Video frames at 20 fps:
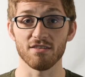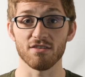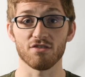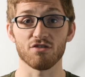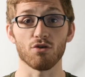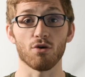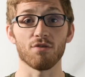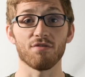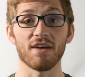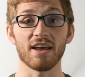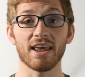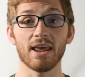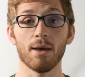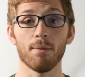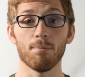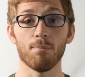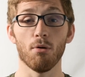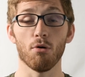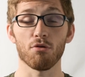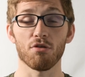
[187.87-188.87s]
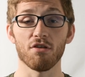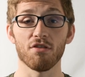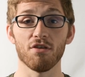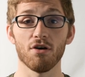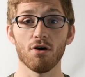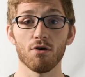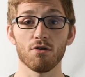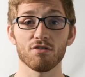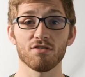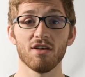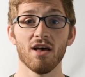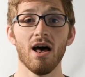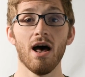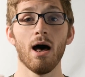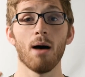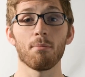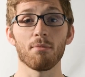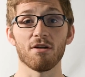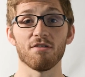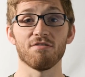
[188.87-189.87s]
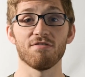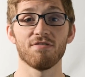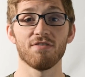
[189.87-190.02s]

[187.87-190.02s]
And so if I get both of those, I'm going to